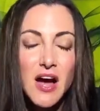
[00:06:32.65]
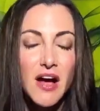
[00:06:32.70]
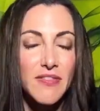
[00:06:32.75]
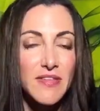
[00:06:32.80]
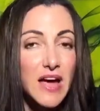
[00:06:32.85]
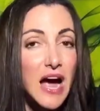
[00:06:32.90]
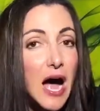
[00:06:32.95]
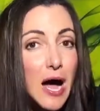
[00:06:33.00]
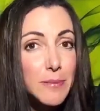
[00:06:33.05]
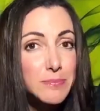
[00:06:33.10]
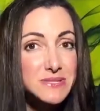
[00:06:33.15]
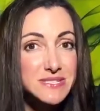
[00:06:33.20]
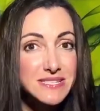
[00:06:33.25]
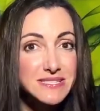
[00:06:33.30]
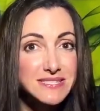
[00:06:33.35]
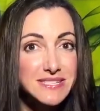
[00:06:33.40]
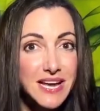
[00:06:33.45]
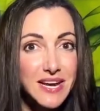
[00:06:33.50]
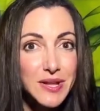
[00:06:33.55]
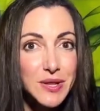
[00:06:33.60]
On the
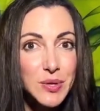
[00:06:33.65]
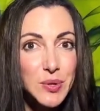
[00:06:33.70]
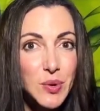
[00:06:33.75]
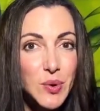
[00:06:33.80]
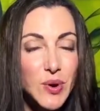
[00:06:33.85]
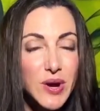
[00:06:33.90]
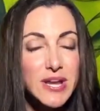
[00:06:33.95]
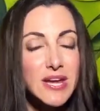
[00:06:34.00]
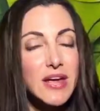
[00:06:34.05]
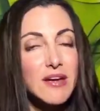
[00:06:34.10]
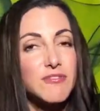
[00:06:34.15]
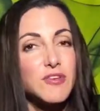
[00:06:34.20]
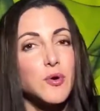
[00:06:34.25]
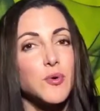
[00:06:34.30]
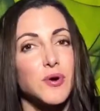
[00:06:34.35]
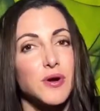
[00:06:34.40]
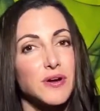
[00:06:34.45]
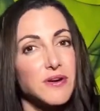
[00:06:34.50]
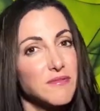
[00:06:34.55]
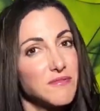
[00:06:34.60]
opposite side of the coin, if
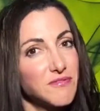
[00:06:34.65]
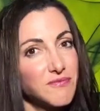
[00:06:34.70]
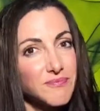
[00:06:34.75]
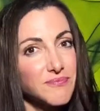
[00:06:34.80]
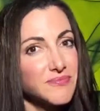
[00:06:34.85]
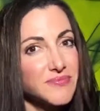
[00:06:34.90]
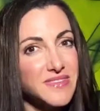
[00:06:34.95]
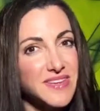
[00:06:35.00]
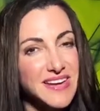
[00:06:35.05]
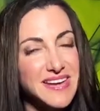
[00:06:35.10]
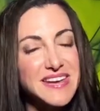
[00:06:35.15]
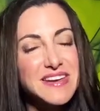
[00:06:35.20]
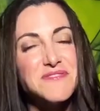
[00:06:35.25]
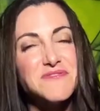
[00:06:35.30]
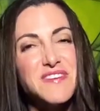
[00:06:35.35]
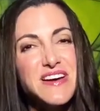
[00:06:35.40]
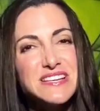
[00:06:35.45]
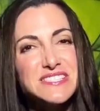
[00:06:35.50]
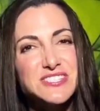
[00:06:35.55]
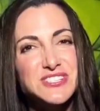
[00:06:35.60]
you are an
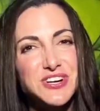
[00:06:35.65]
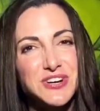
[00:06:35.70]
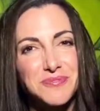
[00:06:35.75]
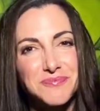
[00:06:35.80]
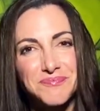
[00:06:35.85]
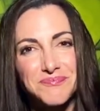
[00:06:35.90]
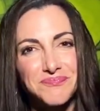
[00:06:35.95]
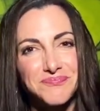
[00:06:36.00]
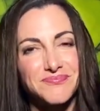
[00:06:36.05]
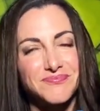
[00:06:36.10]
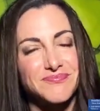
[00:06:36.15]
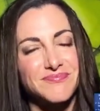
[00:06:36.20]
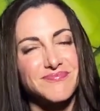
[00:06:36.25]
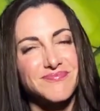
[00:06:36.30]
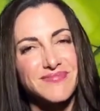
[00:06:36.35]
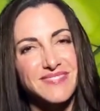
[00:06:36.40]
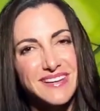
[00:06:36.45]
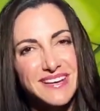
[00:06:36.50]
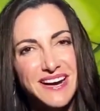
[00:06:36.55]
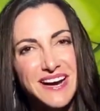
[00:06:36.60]
investor
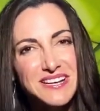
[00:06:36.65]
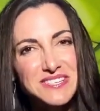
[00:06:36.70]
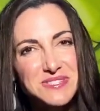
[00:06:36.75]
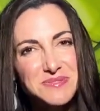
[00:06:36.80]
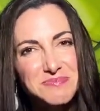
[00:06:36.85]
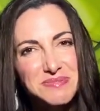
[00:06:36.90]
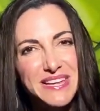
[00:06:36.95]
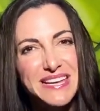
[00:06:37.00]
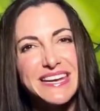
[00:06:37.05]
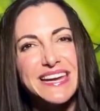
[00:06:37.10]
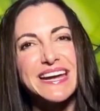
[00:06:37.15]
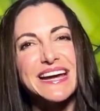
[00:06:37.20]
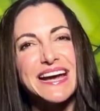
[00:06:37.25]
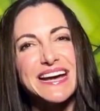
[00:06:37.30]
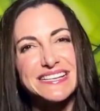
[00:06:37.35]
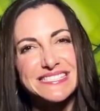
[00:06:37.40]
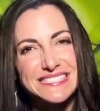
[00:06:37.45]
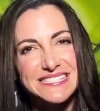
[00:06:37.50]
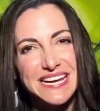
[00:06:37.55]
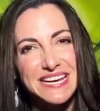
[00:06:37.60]
contemplating
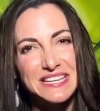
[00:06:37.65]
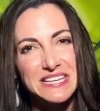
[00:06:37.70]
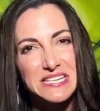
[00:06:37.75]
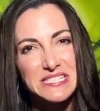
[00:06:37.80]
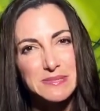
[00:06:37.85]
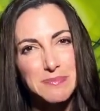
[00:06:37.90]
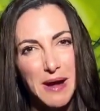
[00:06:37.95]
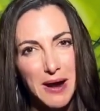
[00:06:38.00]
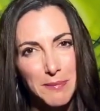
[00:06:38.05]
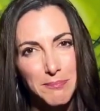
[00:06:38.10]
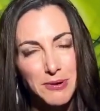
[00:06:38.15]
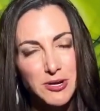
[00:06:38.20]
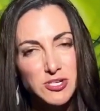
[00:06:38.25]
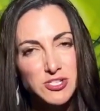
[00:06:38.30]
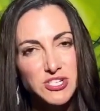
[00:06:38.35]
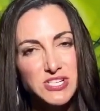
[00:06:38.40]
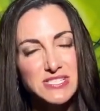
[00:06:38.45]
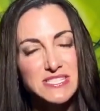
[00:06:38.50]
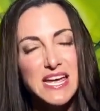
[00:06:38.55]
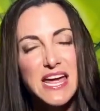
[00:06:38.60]
a sale-leaseback
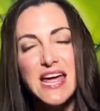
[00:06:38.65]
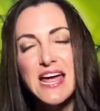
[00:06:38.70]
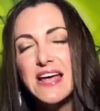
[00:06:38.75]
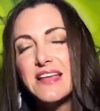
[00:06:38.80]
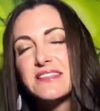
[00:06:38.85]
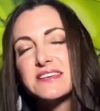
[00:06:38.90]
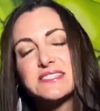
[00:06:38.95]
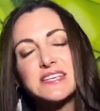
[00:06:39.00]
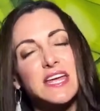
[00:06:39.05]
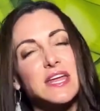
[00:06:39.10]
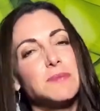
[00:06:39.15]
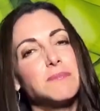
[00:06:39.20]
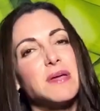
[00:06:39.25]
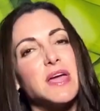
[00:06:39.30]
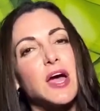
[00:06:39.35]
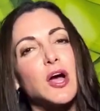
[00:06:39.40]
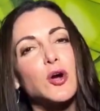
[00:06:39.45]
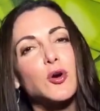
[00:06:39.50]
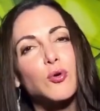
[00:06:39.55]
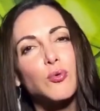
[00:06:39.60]
purchase, this can
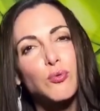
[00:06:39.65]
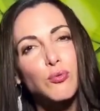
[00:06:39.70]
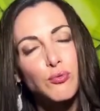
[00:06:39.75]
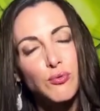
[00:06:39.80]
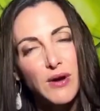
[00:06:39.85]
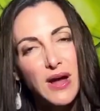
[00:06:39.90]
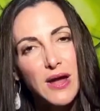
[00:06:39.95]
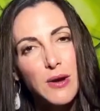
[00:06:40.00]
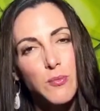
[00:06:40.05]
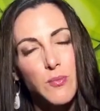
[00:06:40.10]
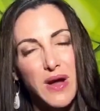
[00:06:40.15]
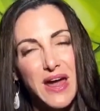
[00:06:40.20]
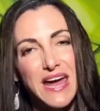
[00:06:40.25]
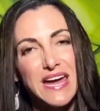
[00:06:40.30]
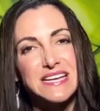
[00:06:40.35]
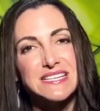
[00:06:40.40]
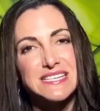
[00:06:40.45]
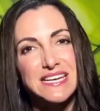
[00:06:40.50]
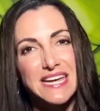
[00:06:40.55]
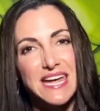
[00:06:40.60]
be a great
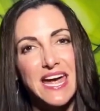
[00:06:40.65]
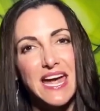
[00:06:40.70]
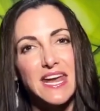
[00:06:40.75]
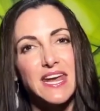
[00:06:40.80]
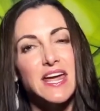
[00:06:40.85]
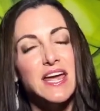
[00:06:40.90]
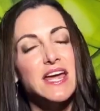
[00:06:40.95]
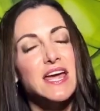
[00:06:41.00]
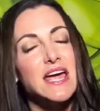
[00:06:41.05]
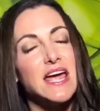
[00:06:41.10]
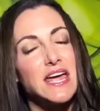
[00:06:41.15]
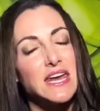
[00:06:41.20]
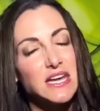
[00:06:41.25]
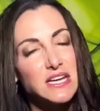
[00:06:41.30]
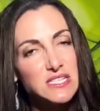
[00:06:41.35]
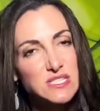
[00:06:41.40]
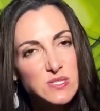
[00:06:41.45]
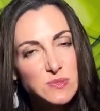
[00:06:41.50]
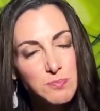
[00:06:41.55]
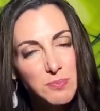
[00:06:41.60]
way to get an
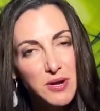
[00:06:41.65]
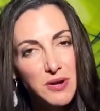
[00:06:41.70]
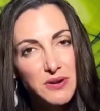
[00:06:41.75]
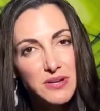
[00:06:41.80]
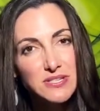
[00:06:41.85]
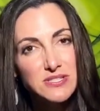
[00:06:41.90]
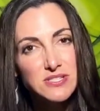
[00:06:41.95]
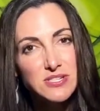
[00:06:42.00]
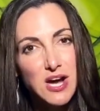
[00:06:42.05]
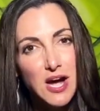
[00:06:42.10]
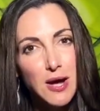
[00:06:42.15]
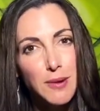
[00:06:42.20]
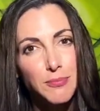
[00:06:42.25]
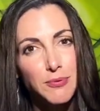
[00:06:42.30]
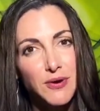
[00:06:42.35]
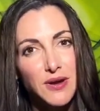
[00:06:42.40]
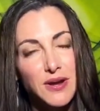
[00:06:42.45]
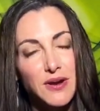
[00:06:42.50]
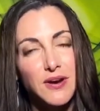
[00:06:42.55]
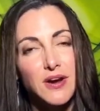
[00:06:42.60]
experienced
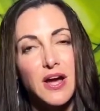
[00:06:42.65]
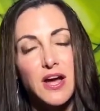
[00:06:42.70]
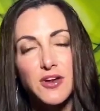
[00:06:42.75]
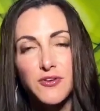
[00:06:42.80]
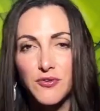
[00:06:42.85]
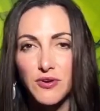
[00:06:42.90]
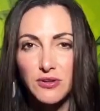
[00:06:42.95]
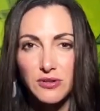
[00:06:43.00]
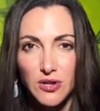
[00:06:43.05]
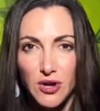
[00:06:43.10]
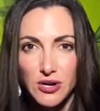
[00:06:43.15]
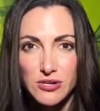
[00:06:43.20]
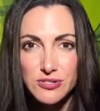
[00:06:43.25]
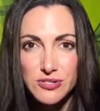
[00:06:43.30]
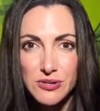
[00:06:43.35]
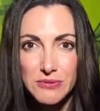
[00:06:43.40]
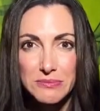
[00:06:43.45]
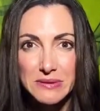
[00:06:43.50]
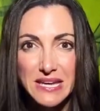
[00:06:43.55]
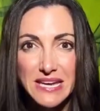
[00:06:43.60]
operator under a
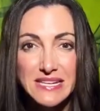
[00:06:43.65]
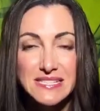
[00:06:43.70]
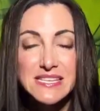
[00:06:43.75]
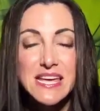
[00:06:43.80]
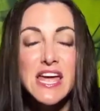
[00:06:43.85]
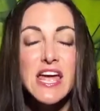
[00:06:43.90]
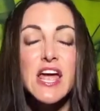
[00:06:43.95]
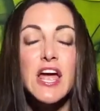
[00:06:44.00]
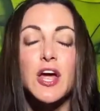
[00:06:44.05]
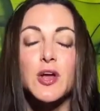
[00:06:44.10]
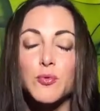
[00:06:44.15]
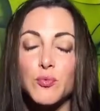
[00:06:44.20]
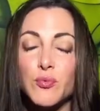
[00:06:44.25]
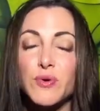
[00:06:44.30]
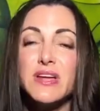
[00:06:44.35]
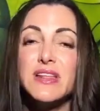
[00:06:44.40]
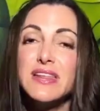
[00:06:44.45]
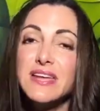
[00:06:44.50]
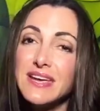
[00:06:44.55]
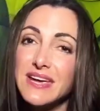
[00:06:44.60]
long-term lease and
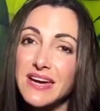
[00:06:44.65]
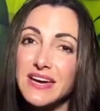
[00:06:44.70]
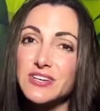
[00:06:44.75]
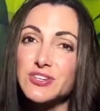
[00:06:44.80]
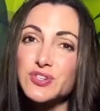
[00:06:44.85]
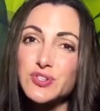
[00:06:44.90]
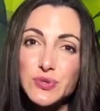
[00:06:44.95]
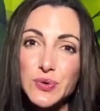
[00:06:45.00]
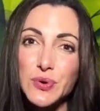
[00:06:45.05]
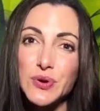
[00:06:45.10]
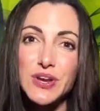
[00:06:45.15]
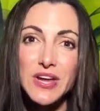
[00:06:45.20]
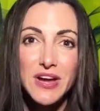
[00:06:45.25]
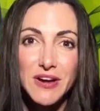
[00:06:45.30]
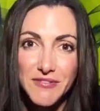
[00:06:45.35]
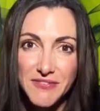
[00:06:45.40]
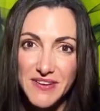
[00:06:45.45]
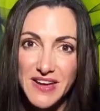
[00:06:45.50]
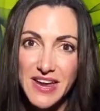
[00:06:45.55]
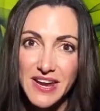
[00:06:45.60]
really get
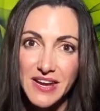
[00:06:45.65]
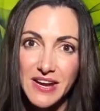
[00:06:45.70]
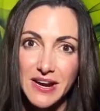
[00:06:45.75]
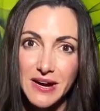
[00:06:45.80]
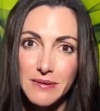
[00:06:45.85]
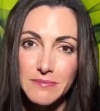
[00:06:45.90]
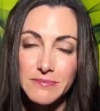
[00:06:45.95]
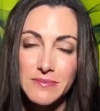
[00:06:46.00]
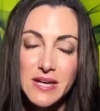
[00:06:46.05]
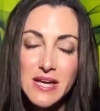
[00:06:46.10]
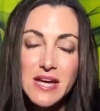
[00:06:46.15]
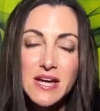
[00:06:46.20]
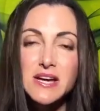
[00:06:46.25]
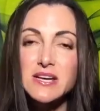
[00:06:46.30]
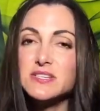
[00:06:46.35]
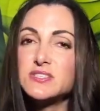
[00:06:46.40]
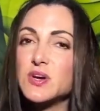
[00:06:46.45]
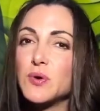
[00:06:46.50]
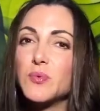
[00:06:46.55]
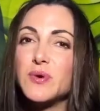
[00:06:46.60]
surety of income.
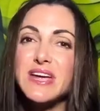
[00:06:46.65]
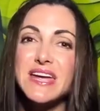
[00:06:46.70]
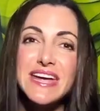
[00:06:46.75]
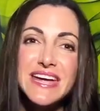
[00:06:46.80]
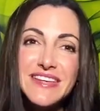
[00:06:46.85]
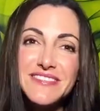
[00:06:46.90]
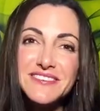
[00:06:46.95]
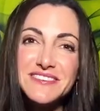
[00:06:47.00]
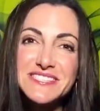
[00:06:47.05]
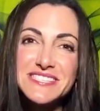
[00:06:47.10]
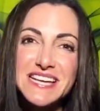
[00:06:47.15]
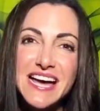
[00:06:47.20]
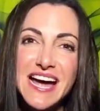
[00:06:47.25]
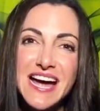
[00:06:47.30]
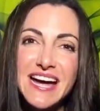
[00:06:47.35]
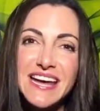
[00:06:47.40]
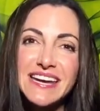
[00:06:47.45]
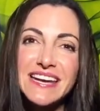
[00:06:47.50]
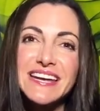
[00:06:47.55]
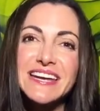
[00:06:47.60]
So either
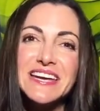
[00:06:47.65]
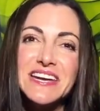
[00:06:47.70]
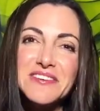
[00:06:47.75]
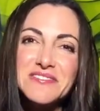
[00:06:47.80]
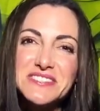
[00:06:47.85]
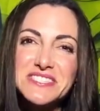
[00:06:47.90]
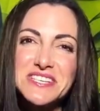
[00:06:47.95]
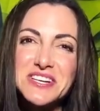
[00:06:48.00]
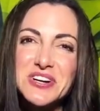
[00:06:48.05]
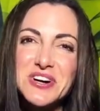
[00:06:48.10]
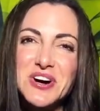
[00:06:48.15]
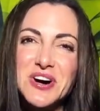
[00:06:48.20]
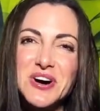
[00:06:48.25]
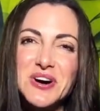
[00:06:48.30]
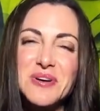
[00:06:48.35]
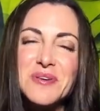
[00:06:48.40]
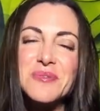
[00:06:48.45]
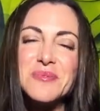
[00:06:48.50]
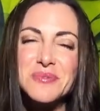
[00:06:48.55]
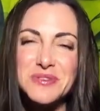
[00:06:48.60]
side, give us a
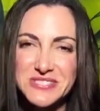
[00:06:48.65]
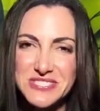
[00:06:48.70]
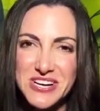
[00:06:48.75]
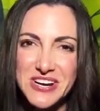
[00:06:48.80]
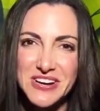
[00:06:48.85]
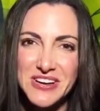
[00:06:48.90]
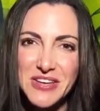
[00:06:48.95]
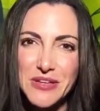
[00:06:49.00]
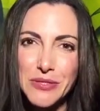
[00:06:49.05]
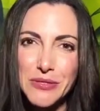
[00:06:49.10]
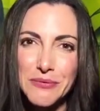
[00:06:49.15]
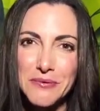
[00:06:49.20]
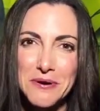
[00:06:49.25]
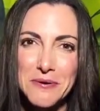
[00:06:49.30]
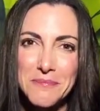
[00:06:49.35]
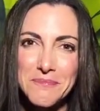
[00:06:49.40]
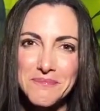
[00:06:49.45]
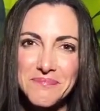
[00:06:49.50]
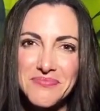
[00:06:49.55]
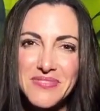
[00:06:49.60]
call. We'll talk you
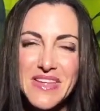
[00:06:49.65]
through.